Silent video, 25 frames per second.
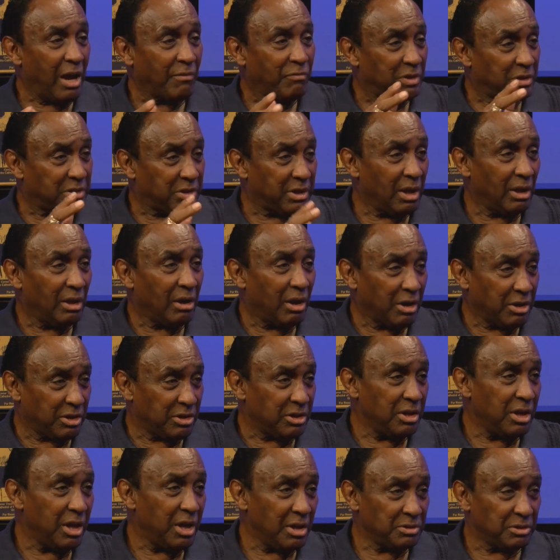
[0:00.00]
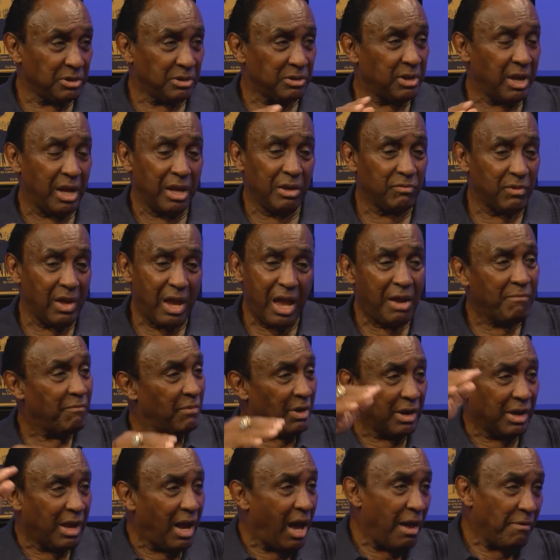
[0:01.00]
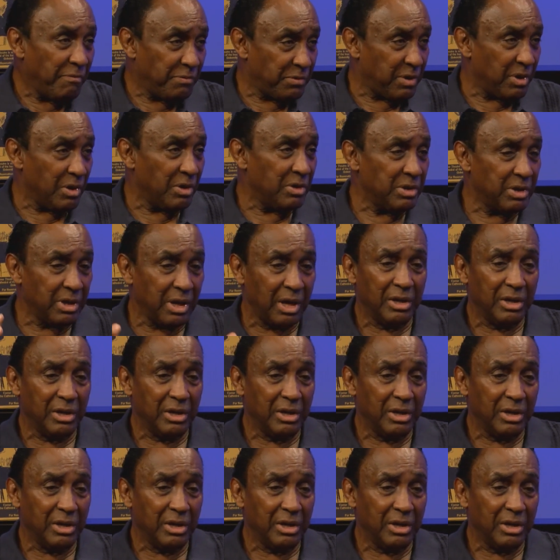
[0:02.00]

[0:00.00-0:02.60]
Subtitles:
We have to tell our kids that they haven't got there yet.